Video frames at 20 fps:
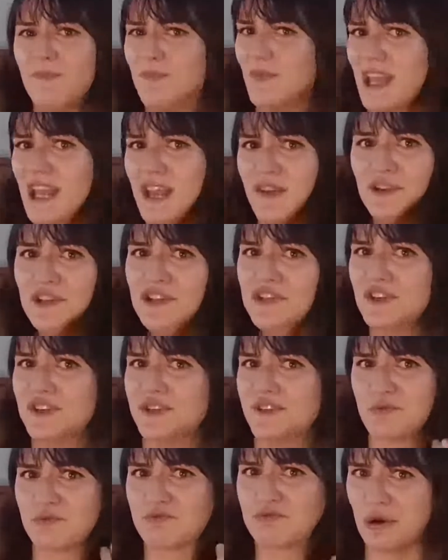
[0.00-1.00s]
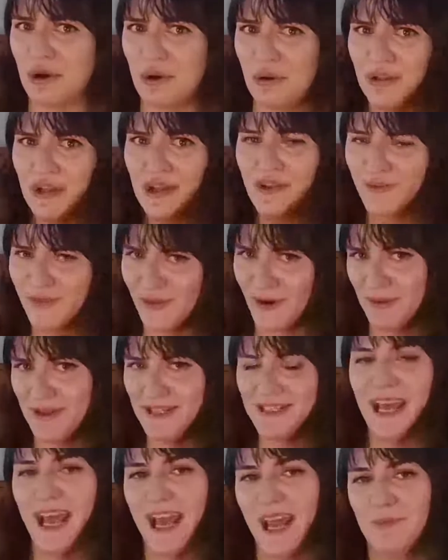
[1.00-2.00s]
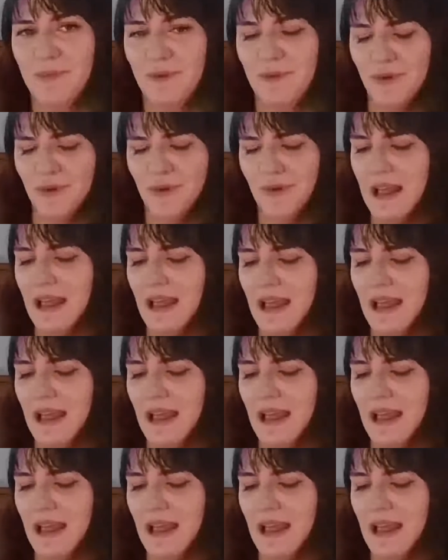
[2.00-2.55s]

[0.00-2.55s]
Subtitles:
even just rolling from a table.